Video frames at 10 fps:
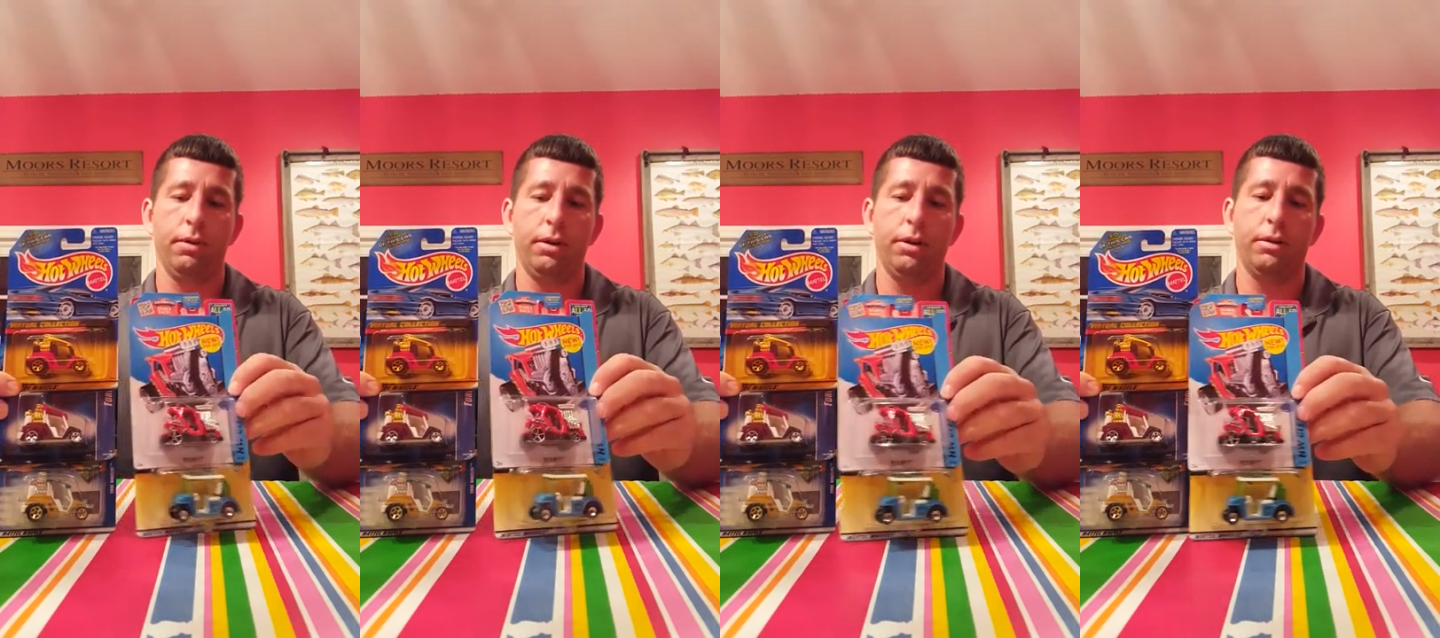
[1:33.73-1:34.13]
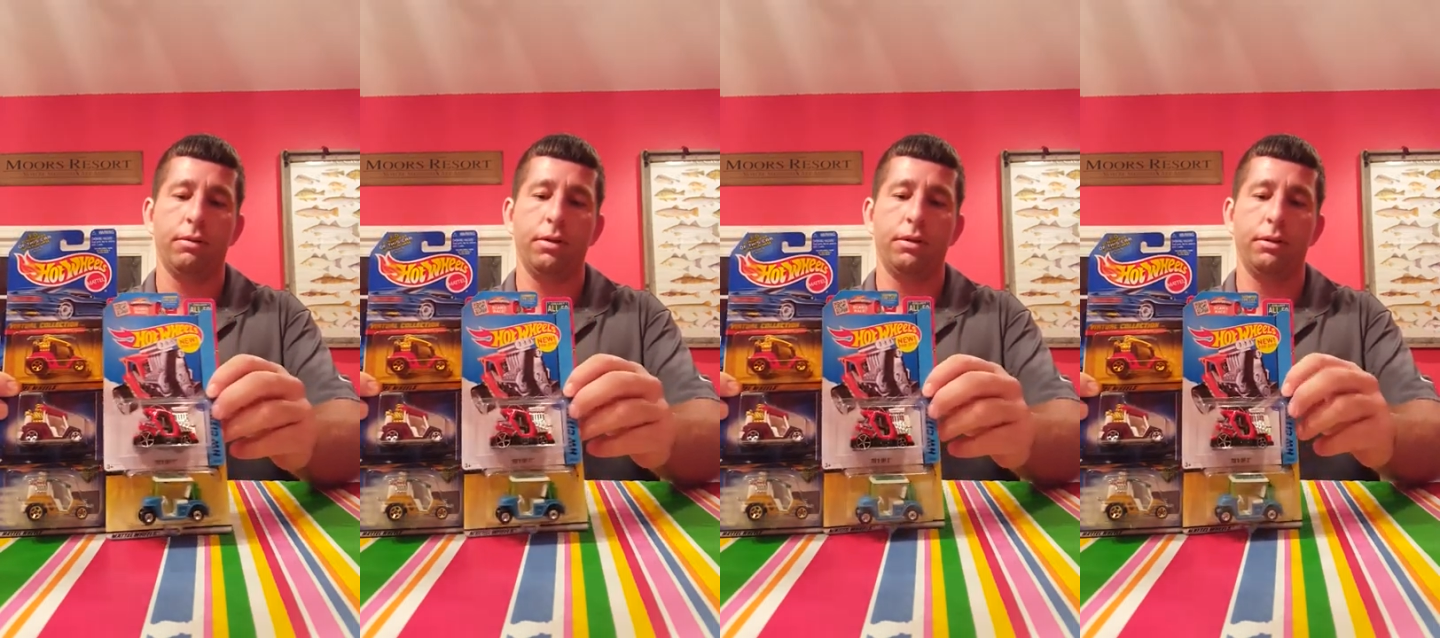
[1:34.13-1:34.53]
I can get the
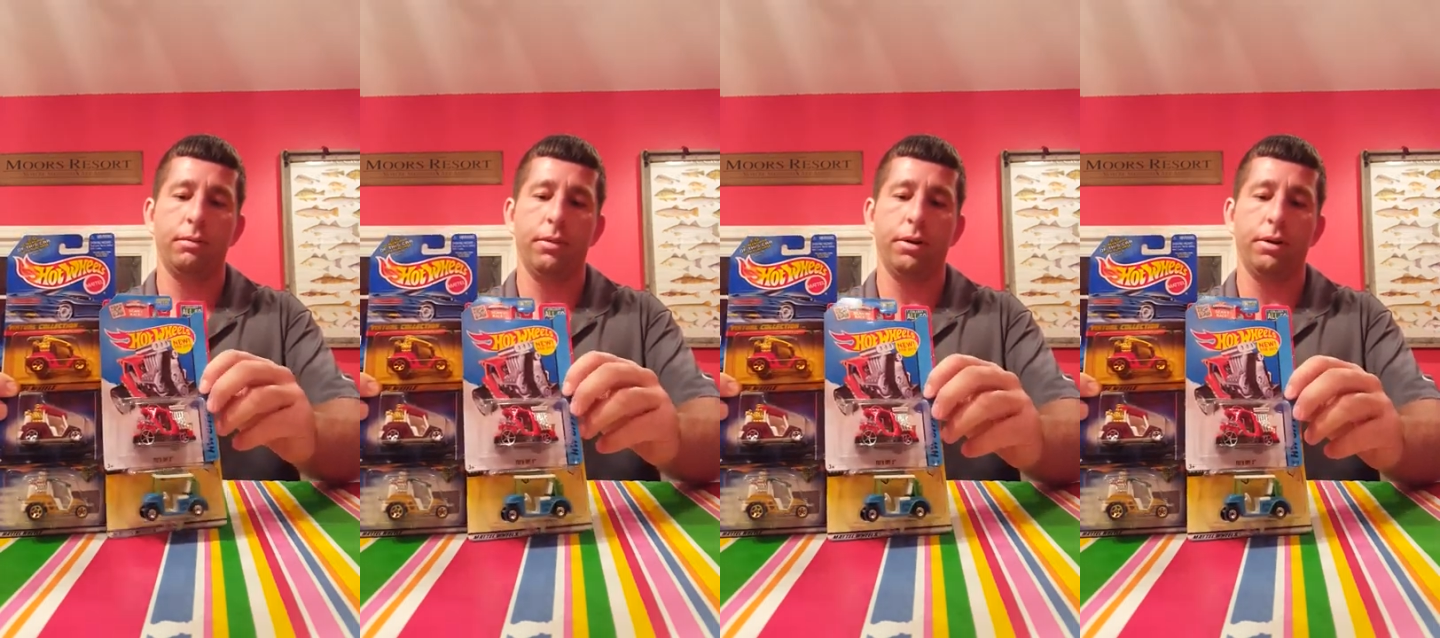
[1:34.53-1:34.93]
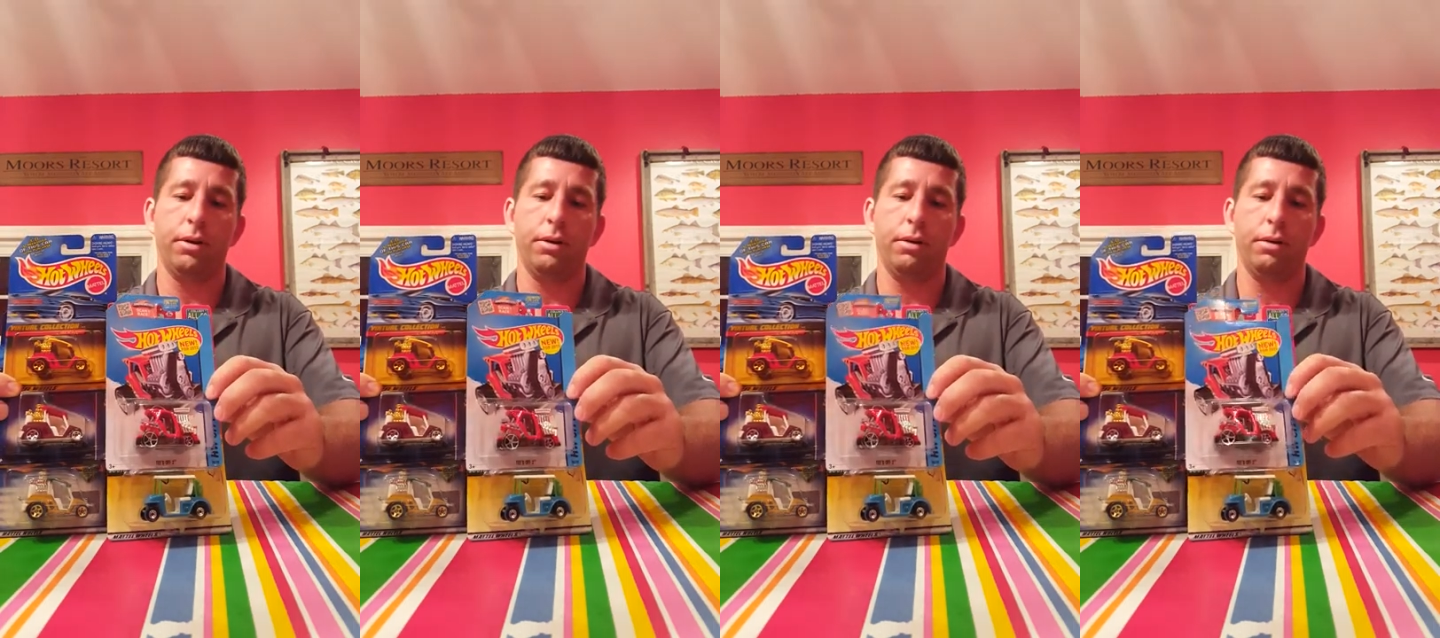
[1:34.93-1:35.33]
rest of them out
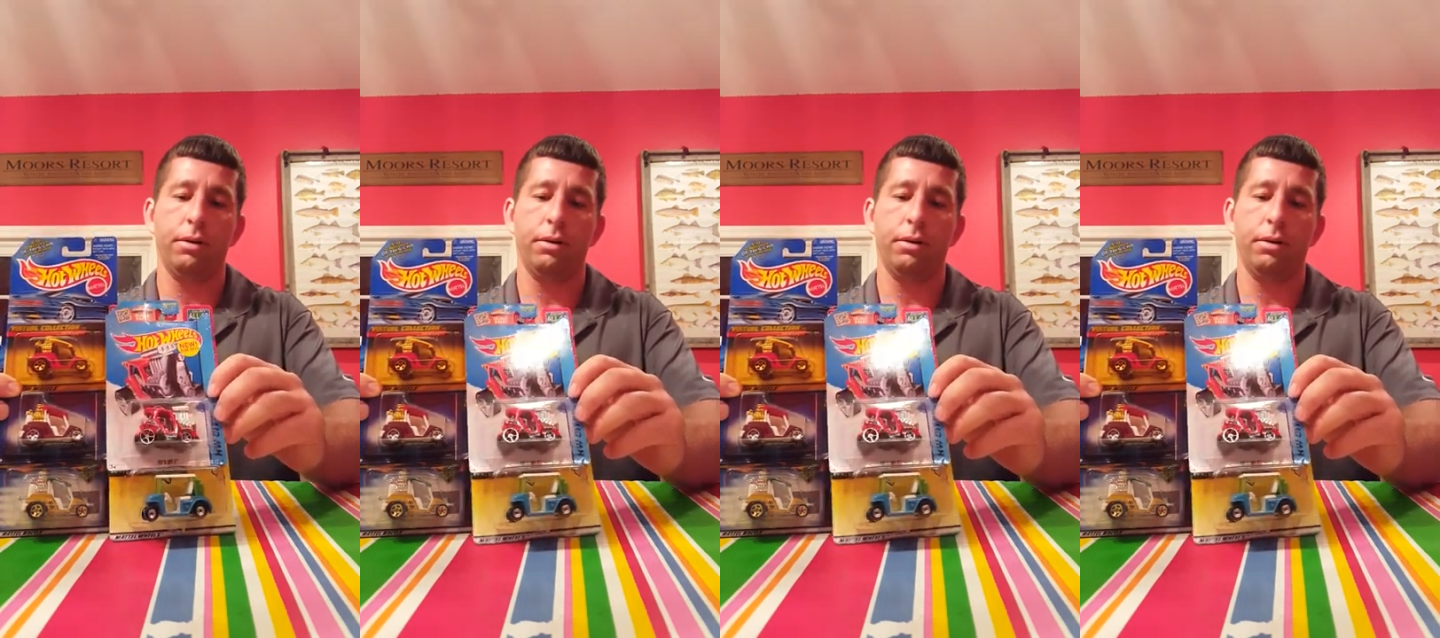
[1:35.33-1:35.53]
here.